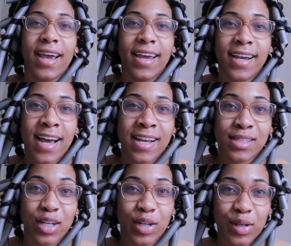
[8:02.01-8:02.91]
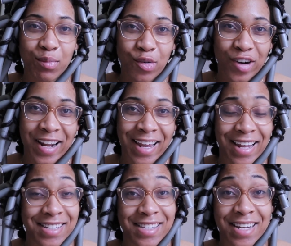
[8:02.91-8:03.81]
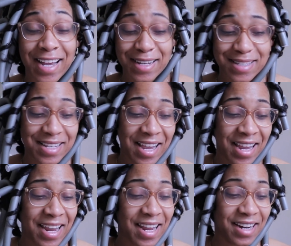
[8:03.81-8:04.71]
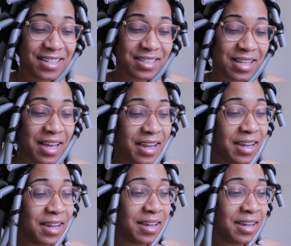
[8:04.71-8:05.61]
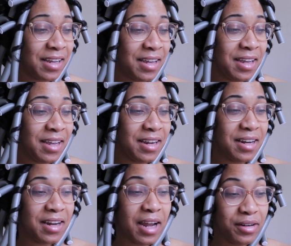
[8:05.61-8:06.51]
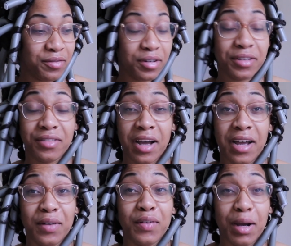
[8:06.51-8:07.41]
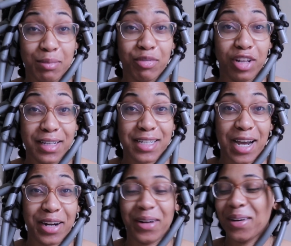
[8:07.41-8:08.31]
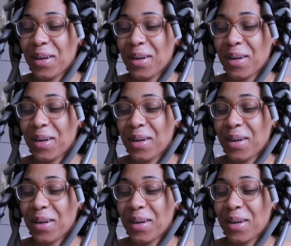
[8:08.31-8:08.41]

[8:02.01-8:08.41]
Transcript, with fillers: Hey guys, good morning. It is the next day. It is like 9.45. I'm really tired.